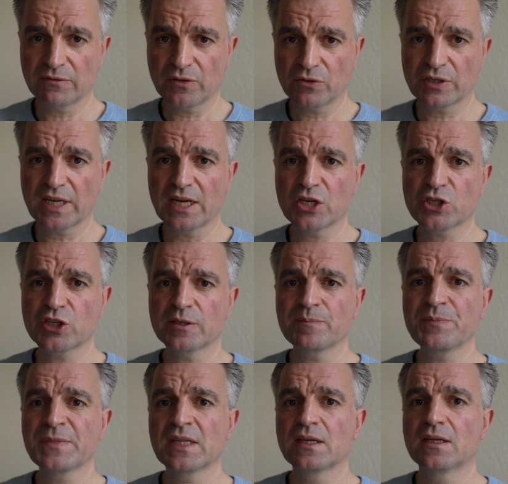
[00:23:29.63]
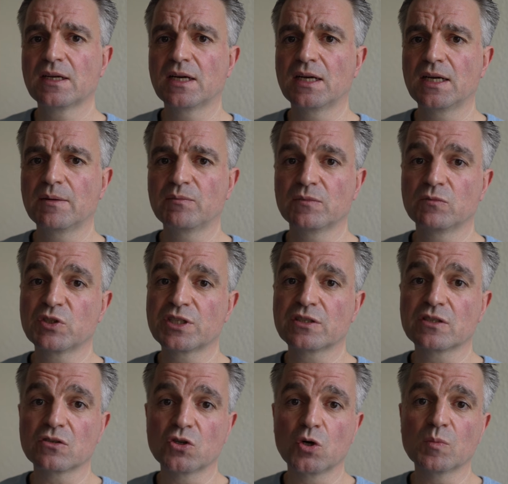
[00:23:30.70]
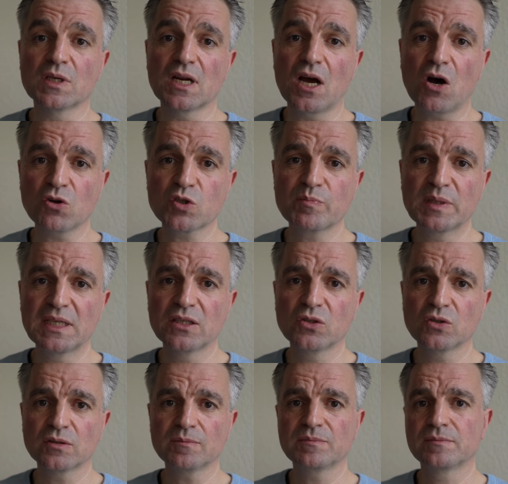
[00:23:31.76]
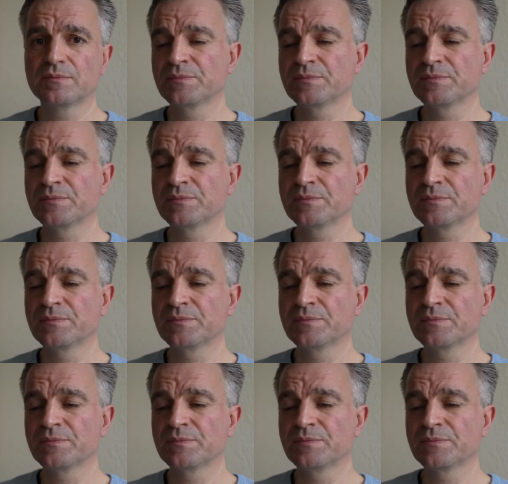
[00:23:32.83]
vocation, which is a normal Ausbildung.